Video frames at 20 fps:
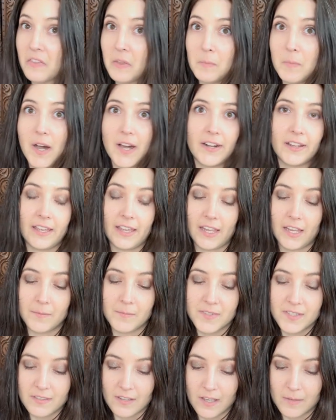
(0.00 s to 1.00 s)
of the Mana
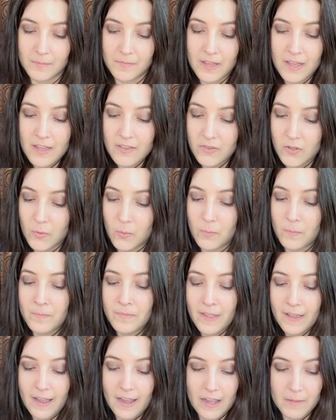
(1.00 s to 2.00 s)
games, though
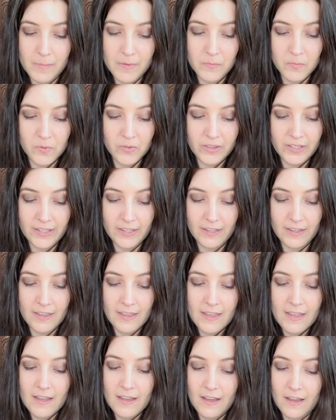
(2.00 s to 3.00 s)
I've been really
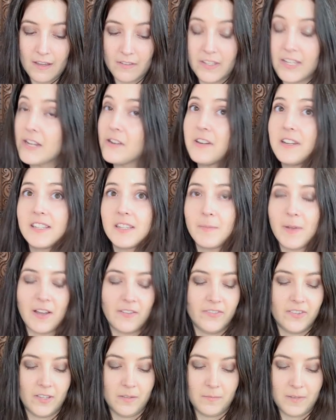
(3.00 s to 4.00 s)
curious
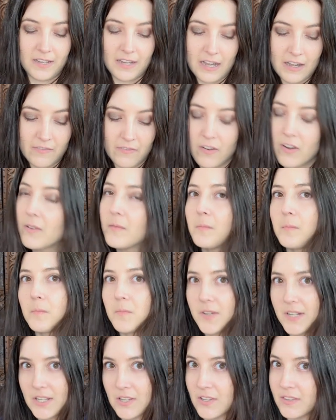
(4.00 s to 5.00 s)
about them, and I've heard
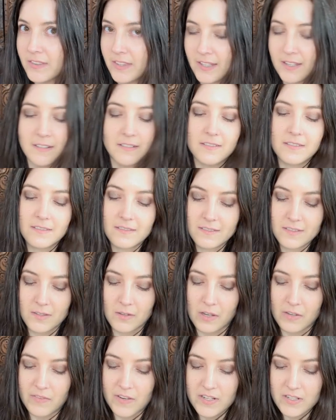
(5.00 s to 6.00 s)
pretty good things, so
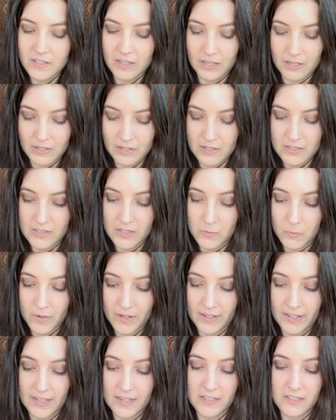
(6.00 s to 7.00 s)
I eventually do
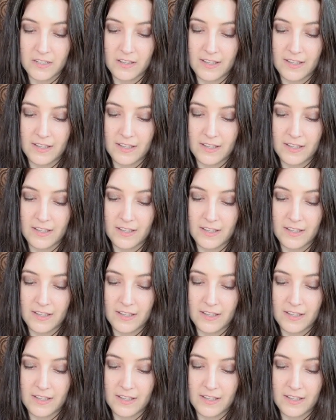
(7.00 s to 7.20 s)
want to get into